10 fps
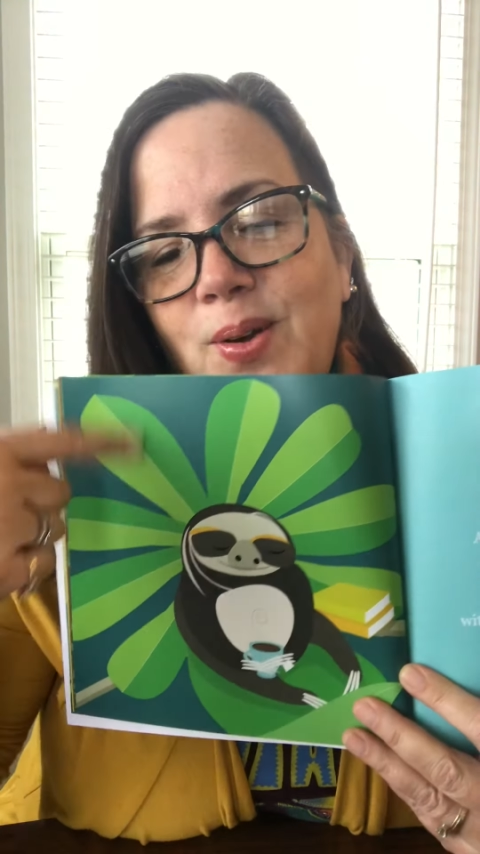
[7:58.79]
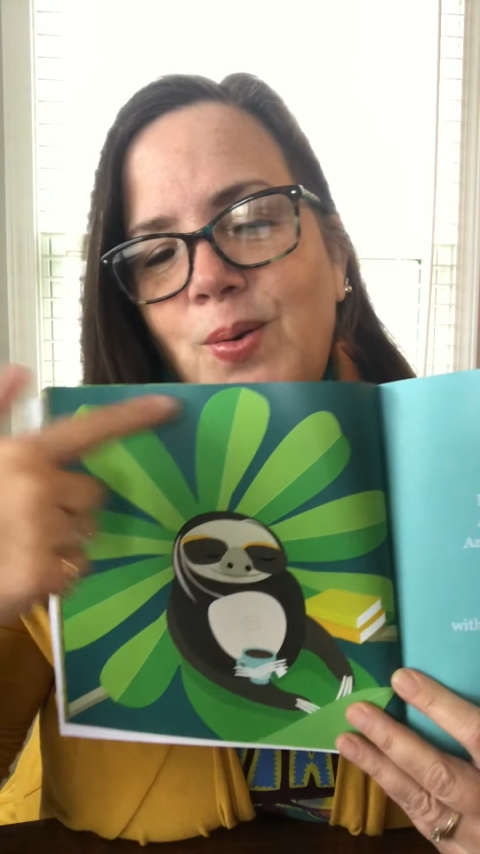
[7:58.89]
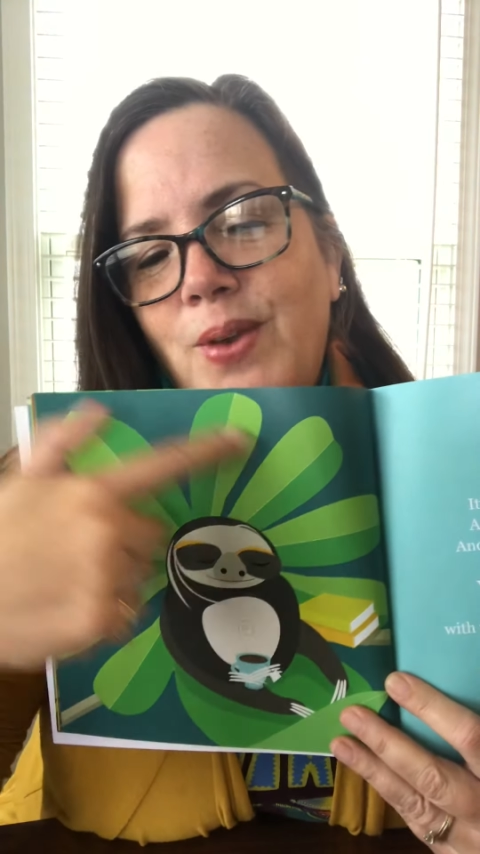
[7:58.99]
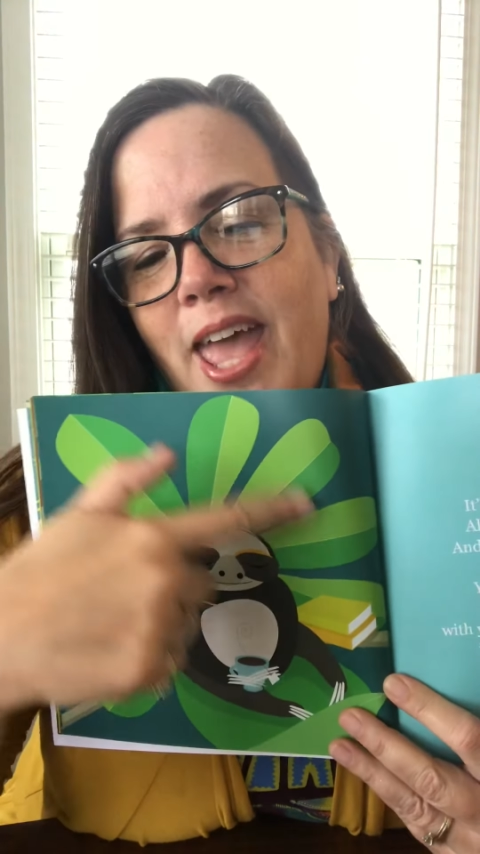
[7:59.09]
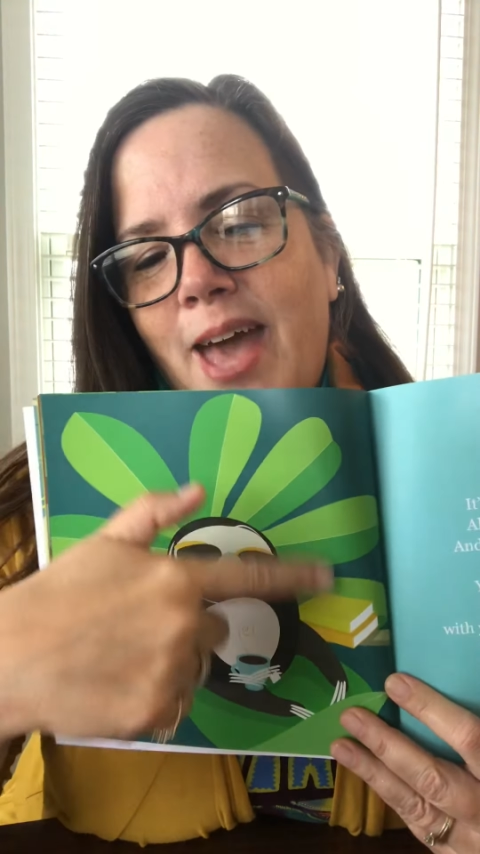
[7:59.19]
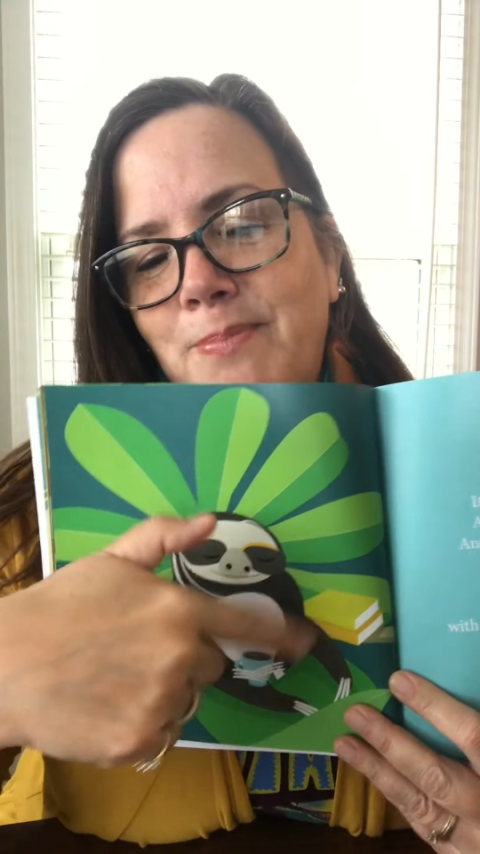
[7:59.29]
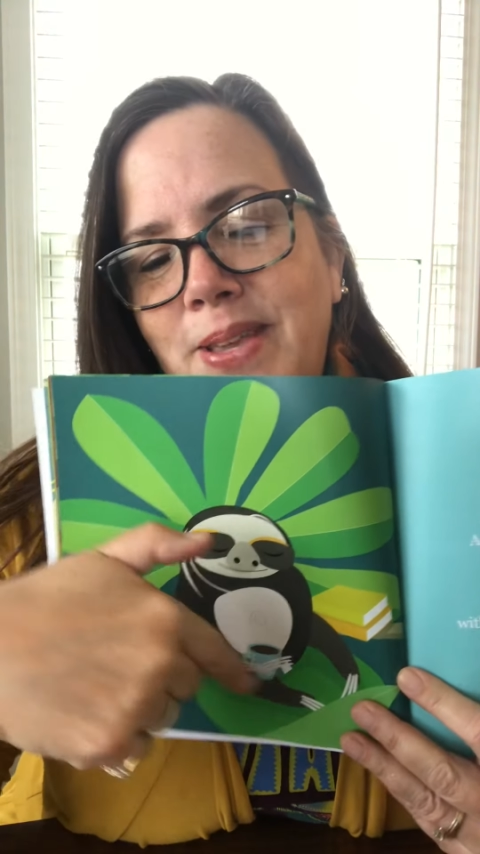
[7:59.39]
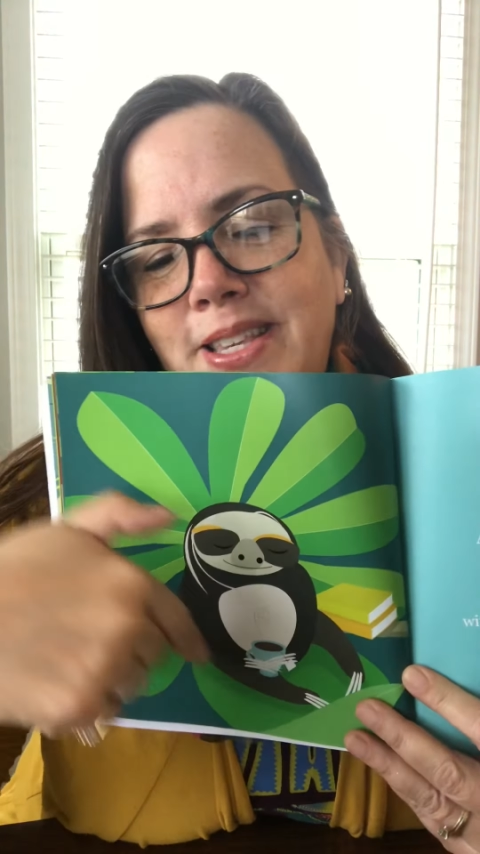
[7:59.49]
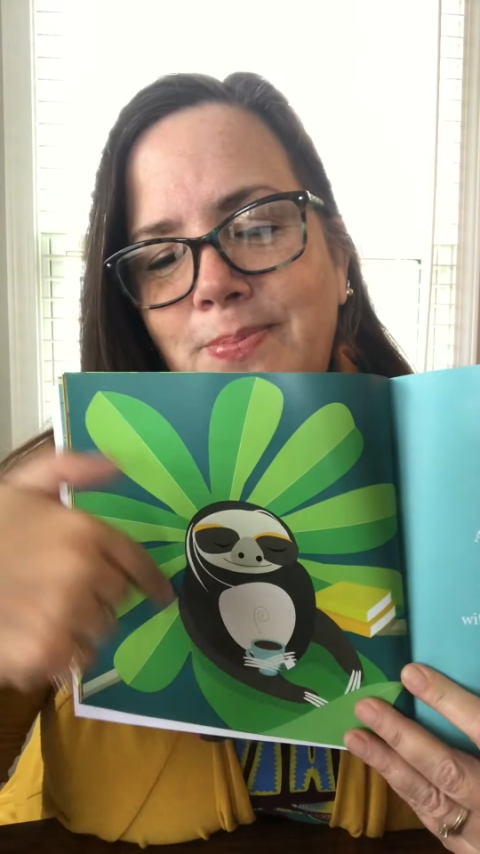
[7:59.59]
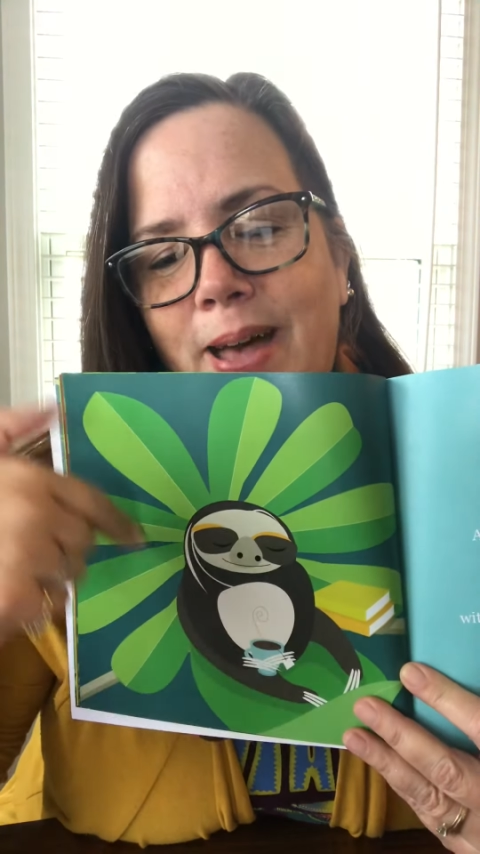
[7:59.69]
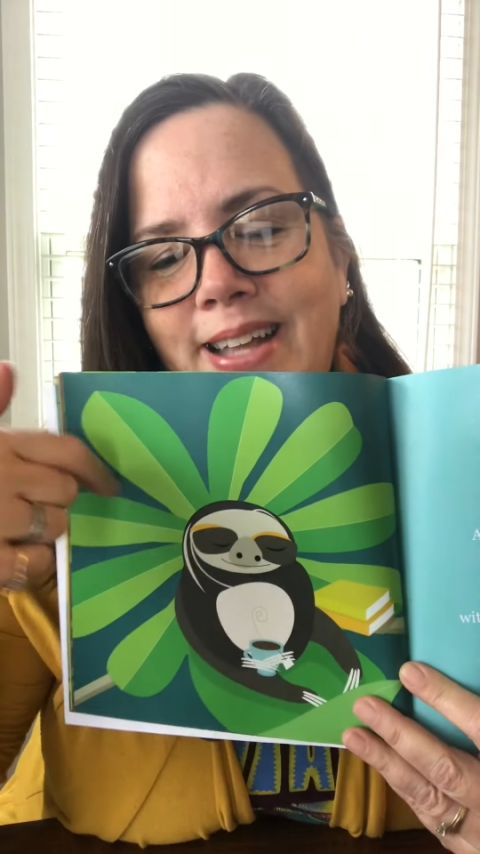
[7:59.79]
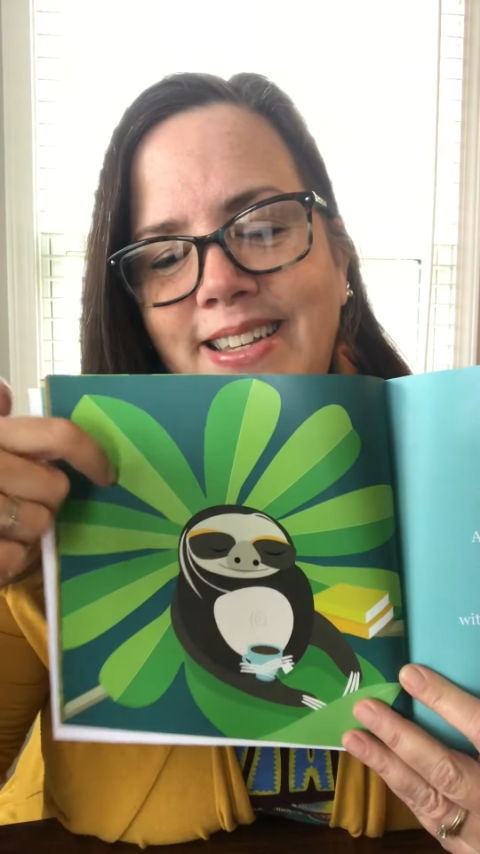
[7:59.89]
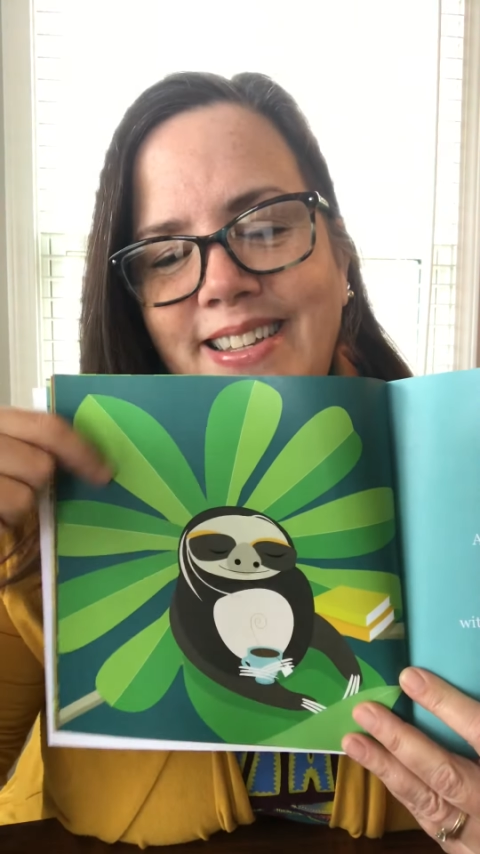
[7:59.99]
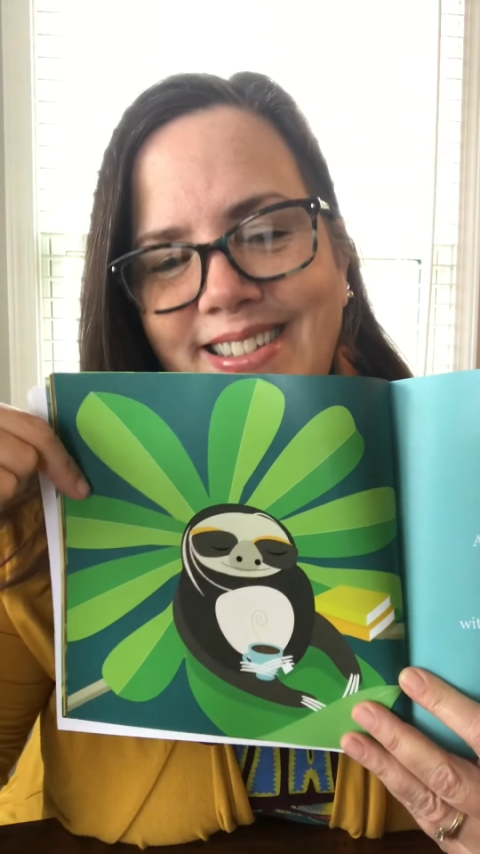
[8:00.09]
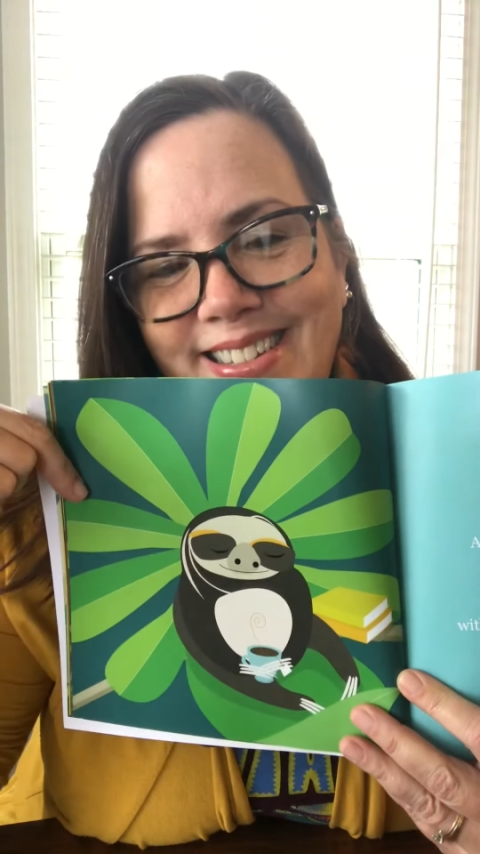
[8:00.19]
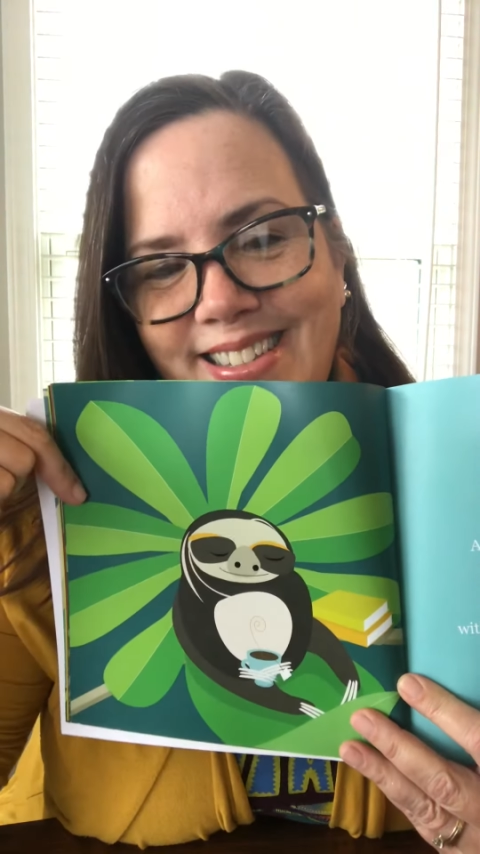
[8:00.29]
own happy spot to